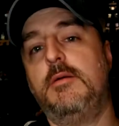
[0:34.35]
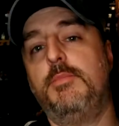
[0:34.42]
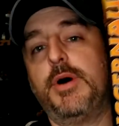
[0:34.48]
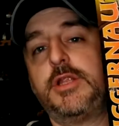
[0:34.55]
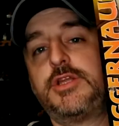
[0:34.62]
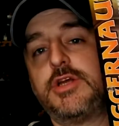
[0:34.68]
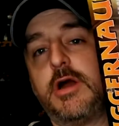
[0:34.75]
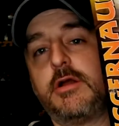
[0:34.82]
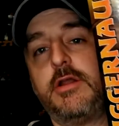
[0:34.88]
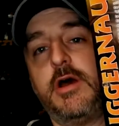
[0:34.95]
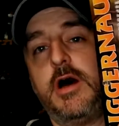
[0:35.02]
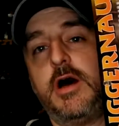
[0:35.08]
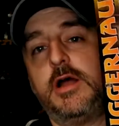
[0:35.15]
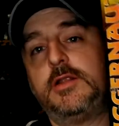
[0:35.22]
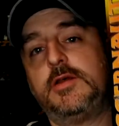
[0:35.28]
But
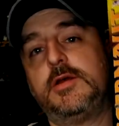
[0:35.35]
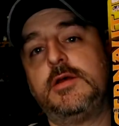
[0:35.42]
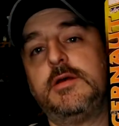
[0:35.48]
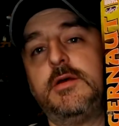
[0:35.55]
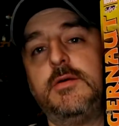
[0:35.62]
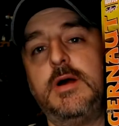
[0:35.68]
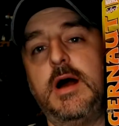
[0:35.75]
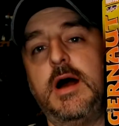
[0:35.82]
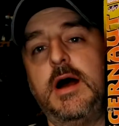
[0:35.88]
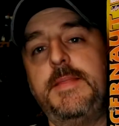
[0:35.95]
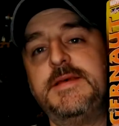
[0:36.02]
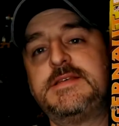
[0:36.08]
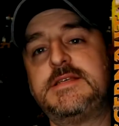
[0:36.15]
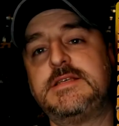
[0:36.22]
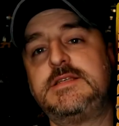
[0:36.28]
Juggernaut, uh,
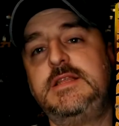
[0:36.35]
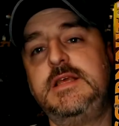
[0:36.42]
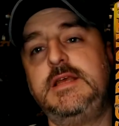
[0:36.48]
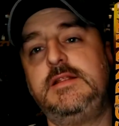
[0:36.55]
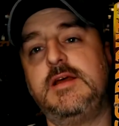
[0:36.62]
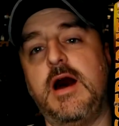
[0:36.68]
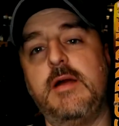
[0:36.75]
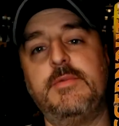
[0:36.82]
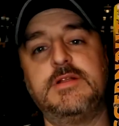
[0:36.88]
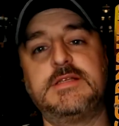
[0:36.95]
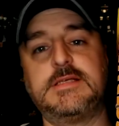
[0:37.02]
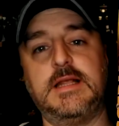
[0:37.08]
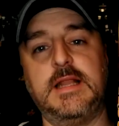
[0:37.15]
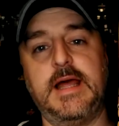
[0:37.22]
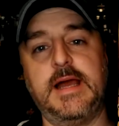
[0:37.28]
this is the Diamond
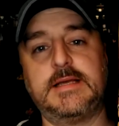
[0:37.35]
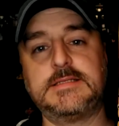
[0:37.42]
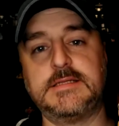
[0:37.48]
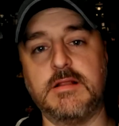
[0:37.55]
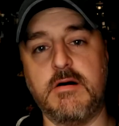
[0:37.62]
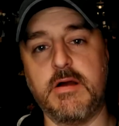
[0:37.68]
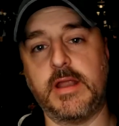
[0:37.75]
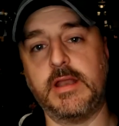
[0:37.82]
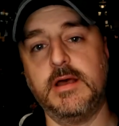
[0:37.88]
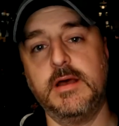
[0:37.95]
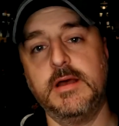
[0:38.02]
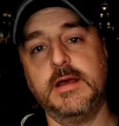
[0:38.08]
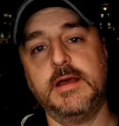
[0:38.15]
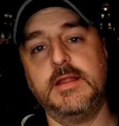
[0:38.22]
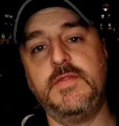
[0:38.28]
Selects line.
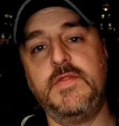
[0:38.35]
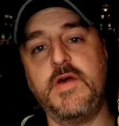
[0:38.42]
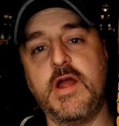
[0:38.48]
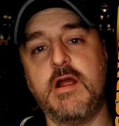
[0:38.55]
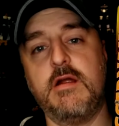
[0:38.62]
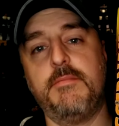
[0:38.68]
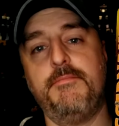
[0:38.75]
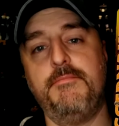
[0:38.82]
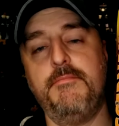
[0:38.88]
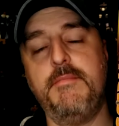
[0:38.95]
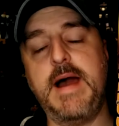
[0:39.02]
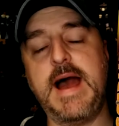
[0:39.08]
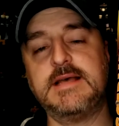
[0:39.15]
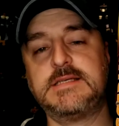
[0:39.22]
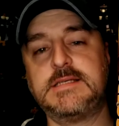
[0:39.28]
They're
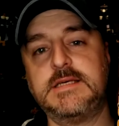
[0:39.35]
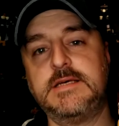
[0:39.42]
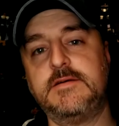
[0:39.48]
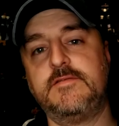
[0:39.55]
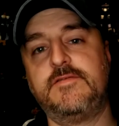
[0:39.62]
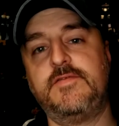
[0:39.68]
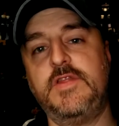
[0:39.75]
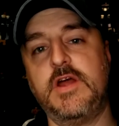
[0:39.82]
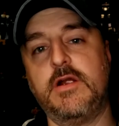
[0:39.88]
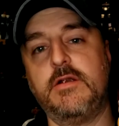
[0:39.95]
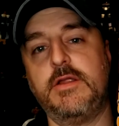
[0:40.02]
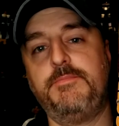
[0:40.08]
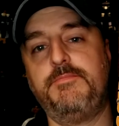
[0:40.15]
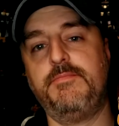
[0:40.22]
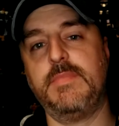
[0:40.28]
massive,
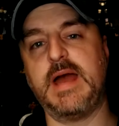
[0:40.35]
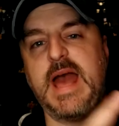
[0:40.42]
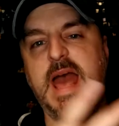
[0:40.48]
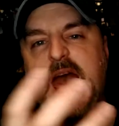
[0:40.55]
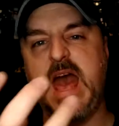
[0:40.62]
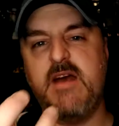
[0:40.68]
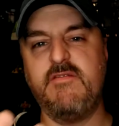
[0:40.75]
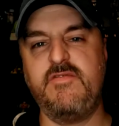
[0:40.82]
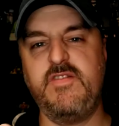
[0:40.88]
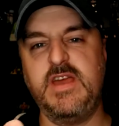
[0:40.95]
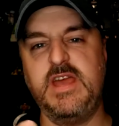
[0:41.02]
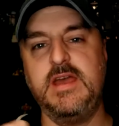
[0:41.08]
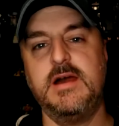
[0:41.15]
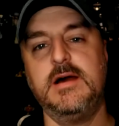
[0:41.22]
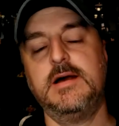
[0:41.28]
they're
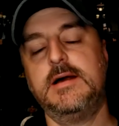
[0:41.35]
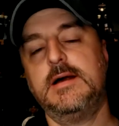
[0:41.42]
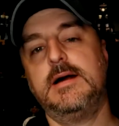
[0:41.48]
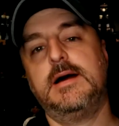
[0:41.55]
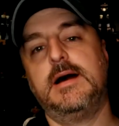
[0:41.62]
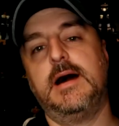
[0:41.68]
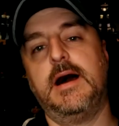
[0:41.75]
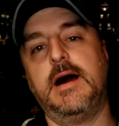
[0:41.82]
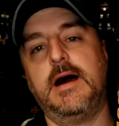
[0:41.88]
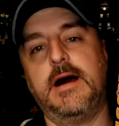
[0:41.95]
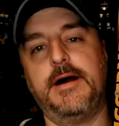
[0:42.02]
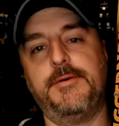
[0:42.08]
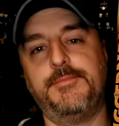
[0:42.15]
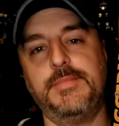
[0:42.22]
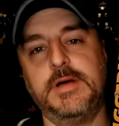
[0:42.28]
heavy,
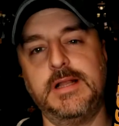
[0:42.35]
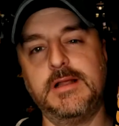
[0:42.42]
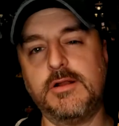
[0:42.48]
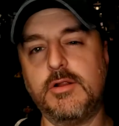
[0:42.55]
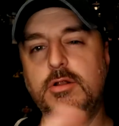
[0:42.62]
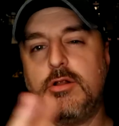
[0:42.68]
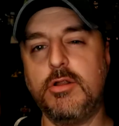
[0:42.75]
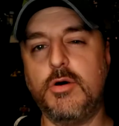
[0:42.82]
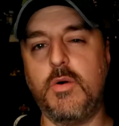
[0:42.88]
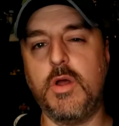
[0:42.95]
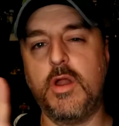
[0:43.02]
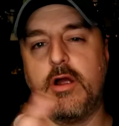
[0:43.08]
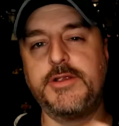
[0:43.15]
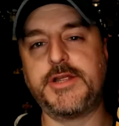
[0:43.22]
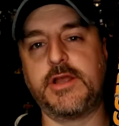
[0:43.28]
um, a little low on
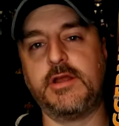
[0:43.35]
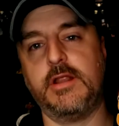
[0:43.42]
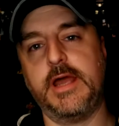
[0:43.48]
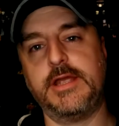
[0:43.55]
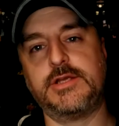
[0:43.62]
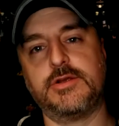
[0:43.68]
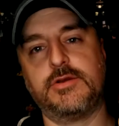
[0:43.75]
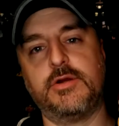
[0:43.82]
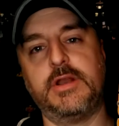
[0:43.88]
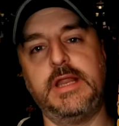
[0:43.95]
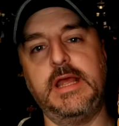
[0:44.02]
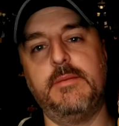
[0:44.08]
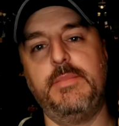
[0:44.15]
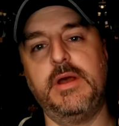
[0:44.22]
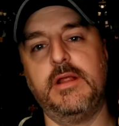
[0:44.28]
articulation or
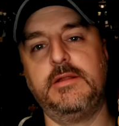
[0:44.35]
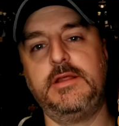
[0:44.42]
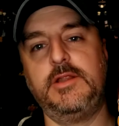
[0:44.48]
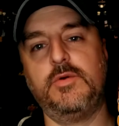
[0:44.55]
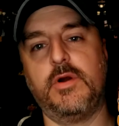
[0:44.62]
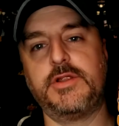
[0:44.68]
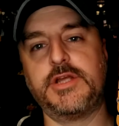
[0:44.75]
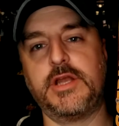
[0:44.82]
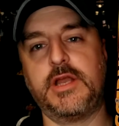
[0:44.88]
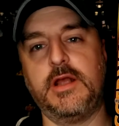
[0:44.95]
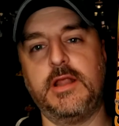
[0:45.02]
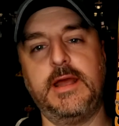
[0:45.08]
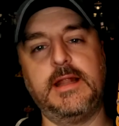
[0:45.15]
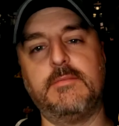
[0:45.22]
the ability to articulate.